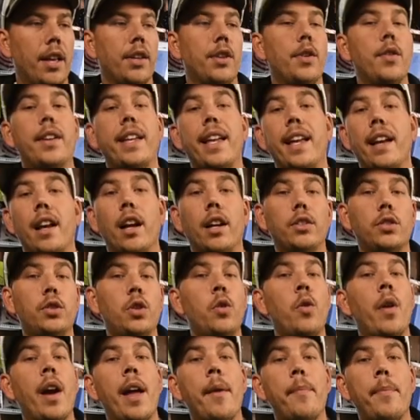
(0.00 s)
you get a
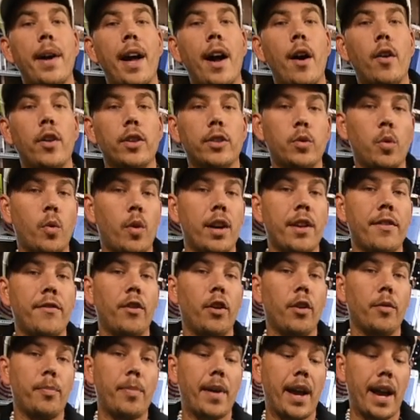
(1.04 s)
two amp hour twenty
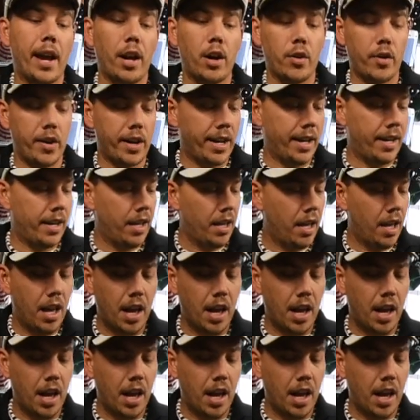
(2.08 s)
volt battery,